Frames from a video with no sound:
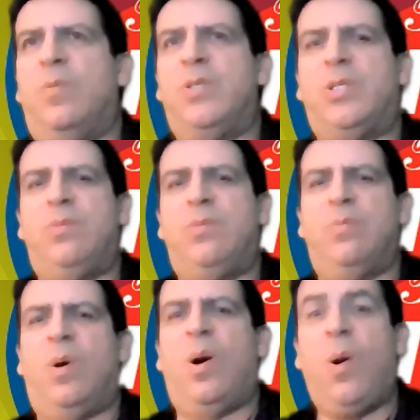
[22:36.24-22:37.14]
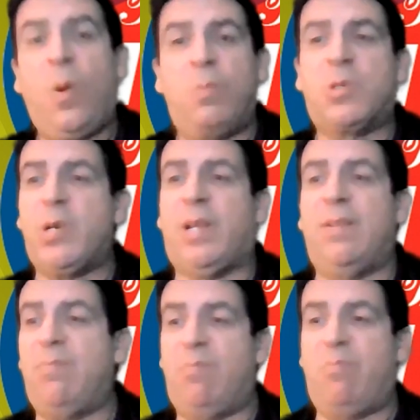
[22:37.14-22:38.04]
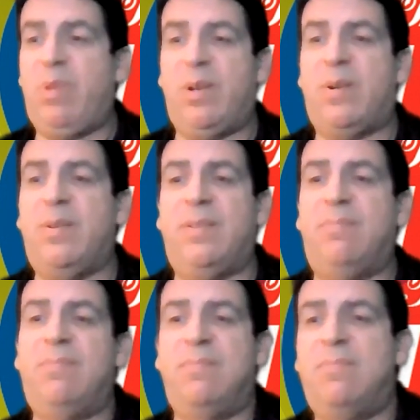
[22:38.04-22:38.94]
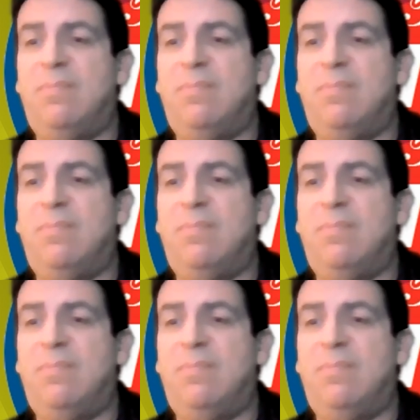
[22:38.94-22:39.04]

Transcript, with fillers: was home drinking beer and